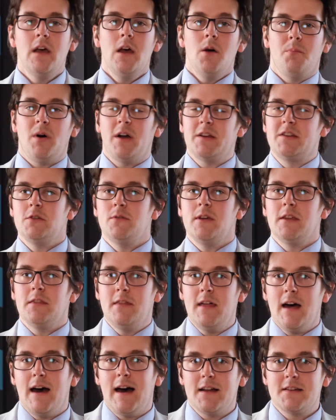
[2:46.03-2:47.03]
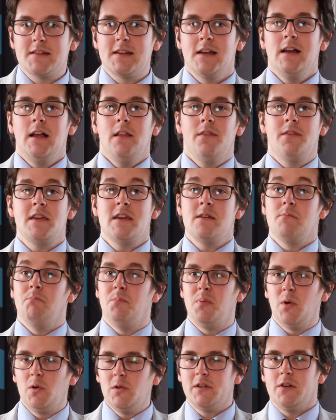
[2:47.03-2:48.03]
By doing that, the
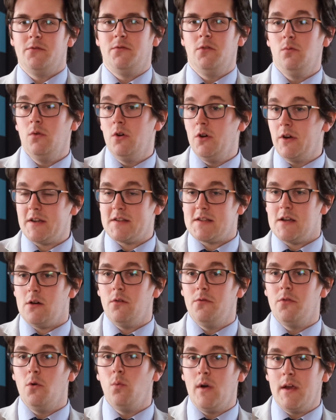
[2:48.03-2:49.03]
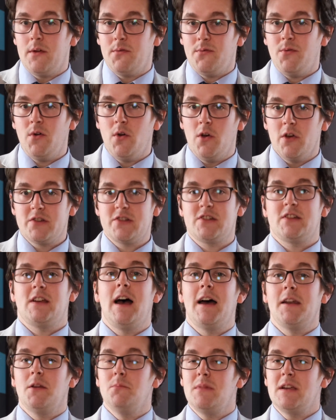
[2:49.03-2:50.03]
bulk of the work is out of the way first,
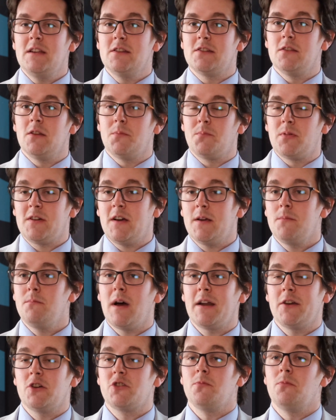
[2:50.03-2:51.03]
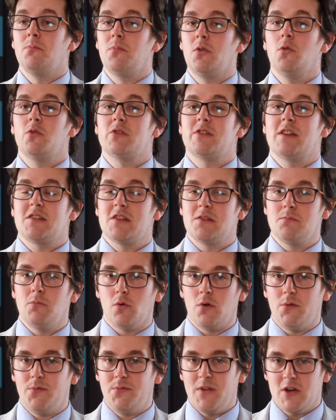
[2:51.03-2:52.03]
and it means that the time management process is
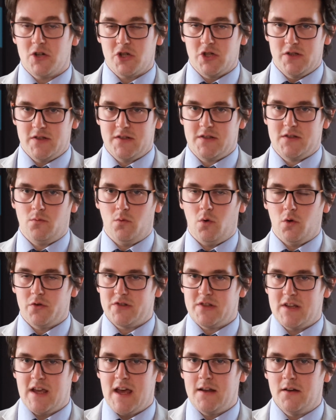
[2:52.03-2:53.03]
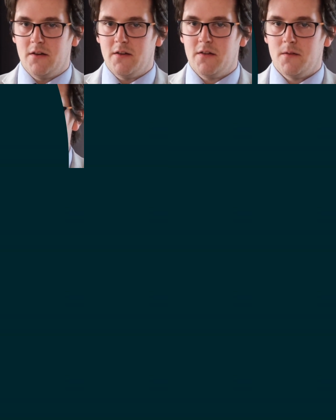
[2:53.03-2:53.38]
more efficient towards the end.